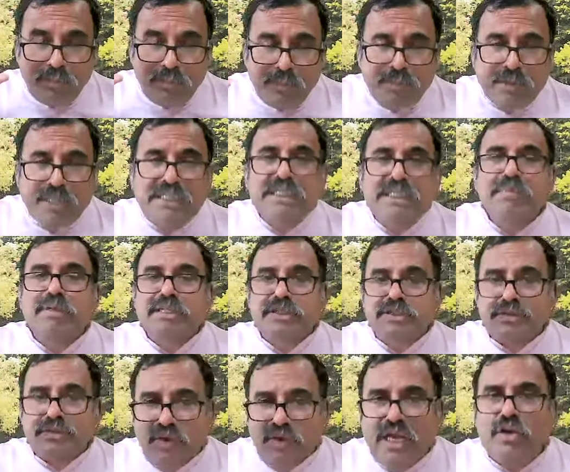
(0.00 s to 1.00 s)
principles,
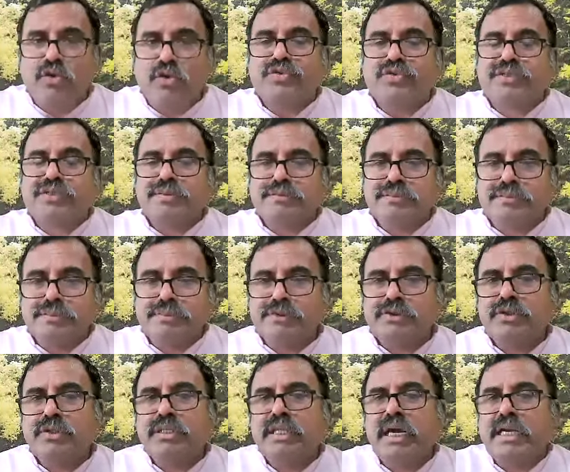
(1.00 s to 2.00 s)
values.
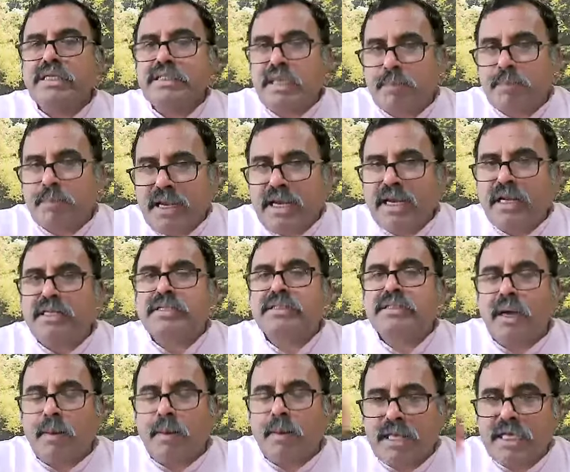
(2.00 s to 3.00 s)
So that is applicable, is
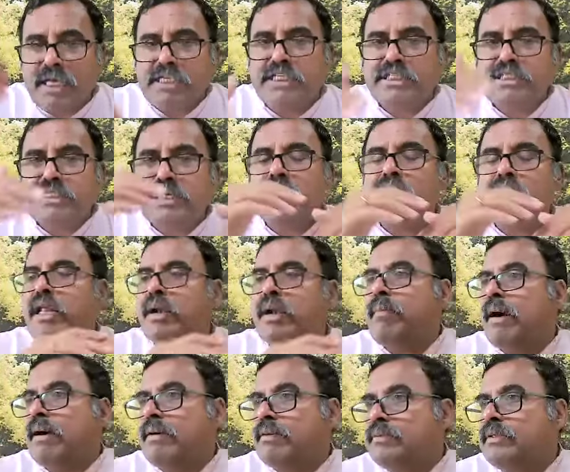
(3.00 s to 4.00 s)
application is called
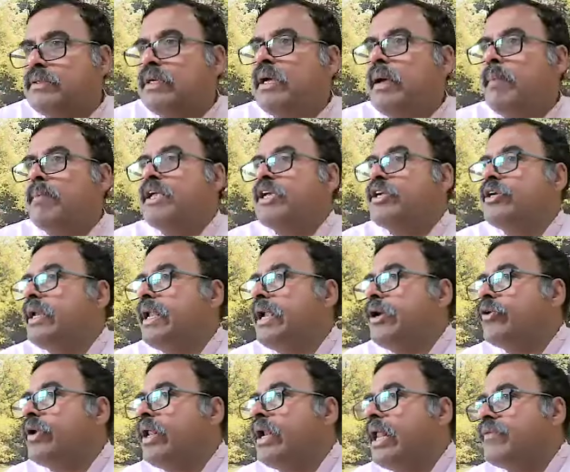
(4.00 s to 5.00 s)
dharma. Application day
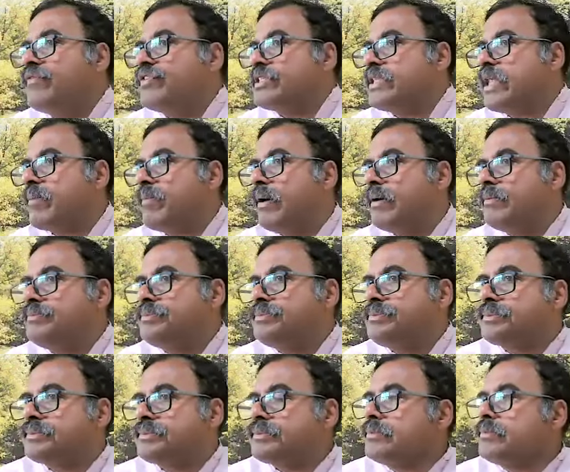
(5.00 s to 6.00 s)
to day life is dharma.
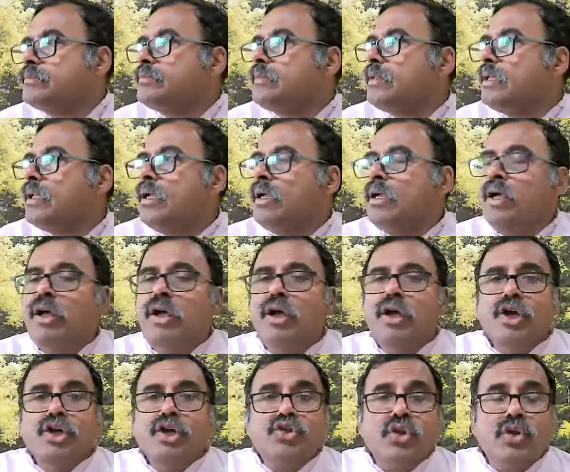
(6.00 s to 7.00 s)

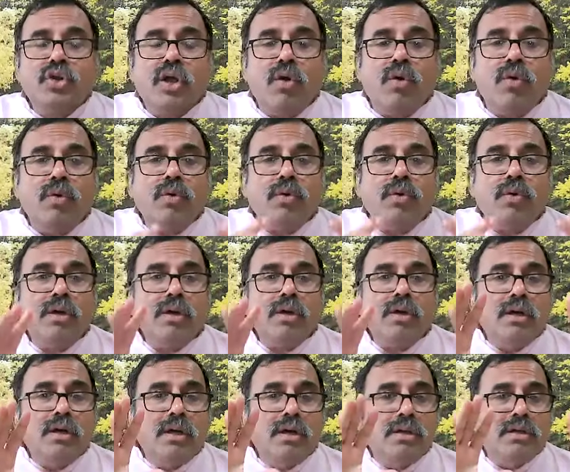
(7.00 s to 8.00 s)
So now
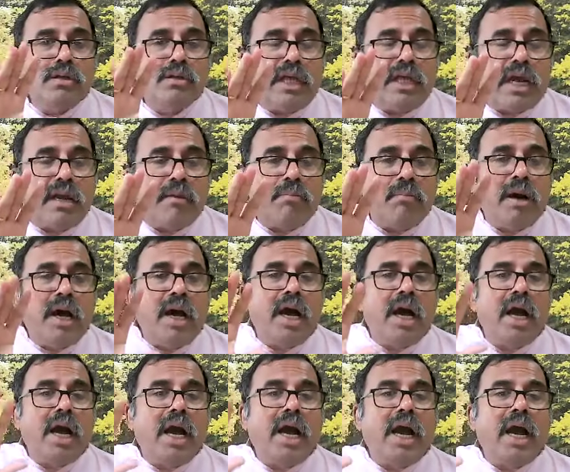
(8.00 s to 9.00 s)

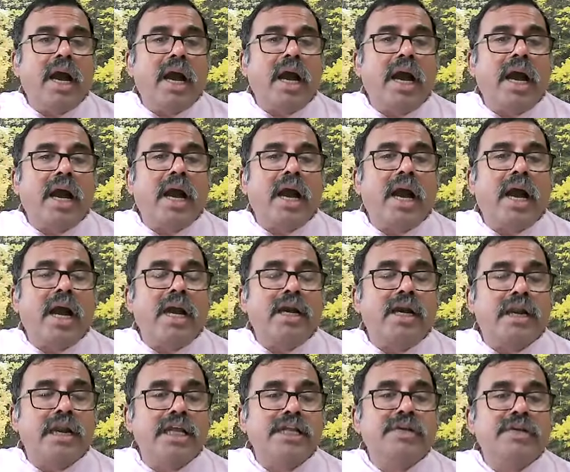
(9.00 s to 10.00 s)
dharma and
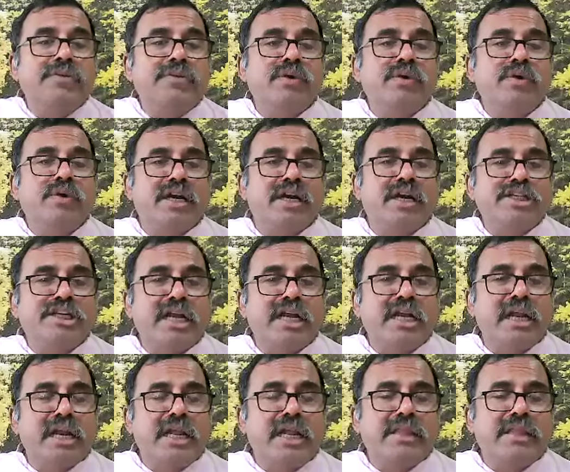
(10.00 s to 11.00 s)
religion, we have to understand
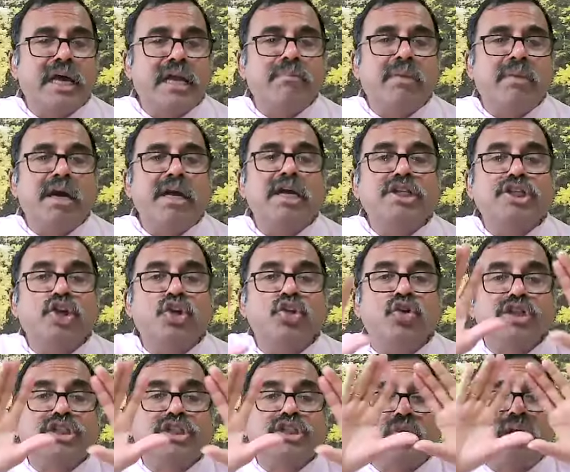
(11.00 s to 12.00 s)
clearly. Dharma is
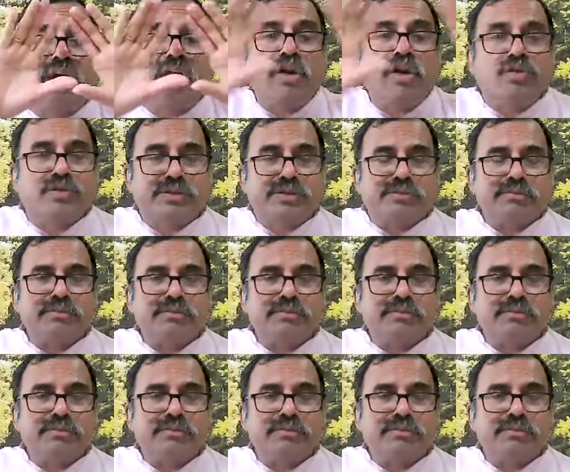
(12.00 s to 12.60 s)
universal values